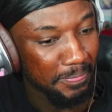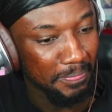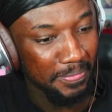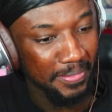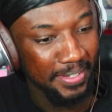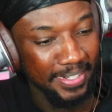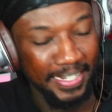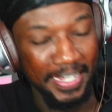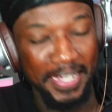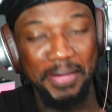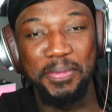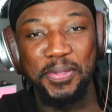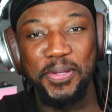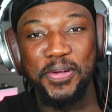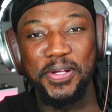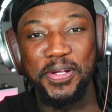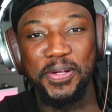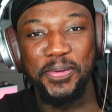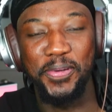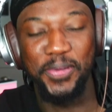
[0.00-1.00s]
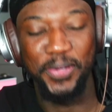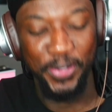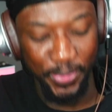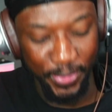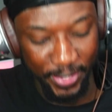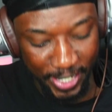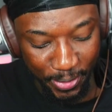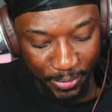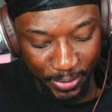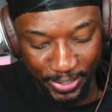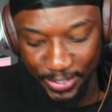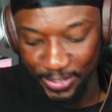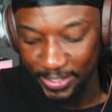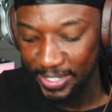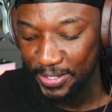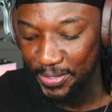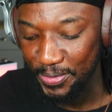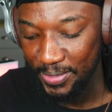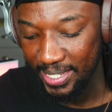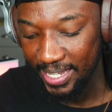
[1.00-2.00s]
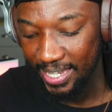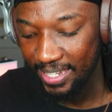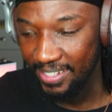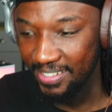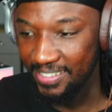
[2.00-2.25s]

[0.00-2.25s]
Damn, they're on the road. They're on their way to the U K.